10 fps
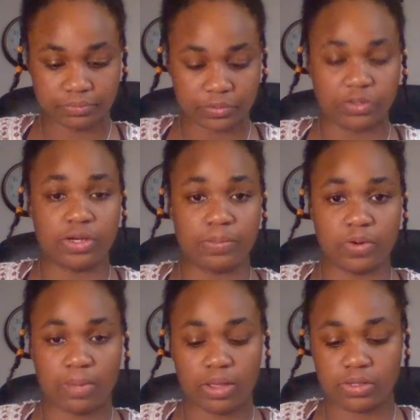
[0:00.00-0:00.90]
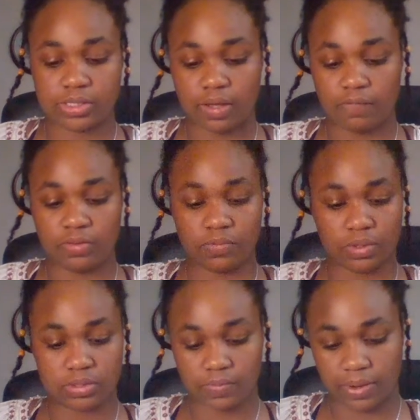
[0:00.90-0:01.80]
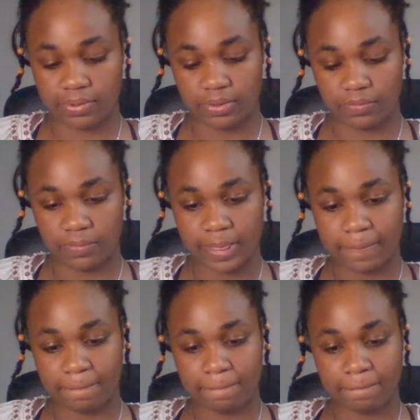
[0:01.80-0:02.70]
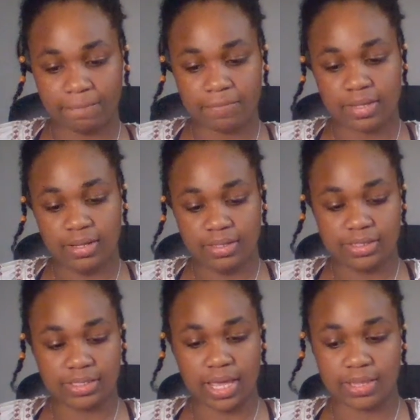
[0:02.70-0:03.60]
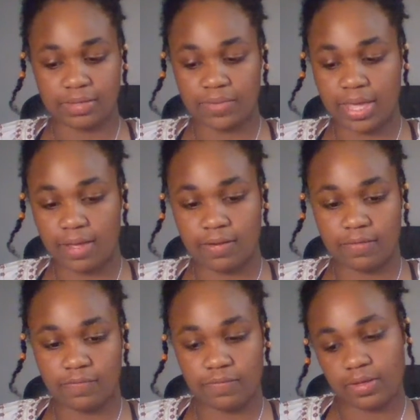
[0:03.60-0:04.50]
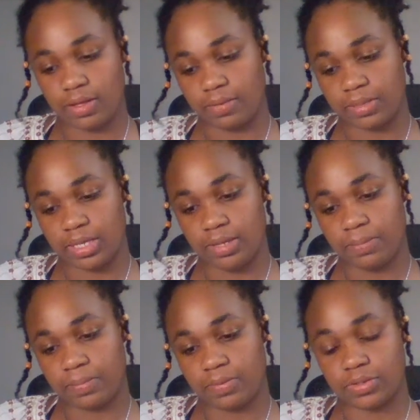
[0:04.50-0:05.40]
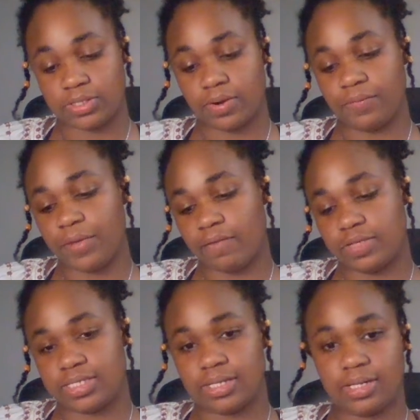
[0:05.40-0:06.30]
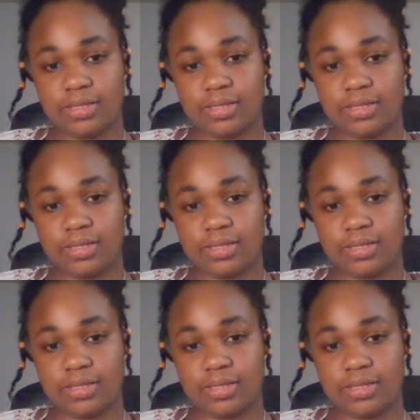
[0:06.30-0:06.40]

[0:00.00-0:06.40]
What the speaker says: Learning more about yourself and the world around you. So yeah, then we have we have ascending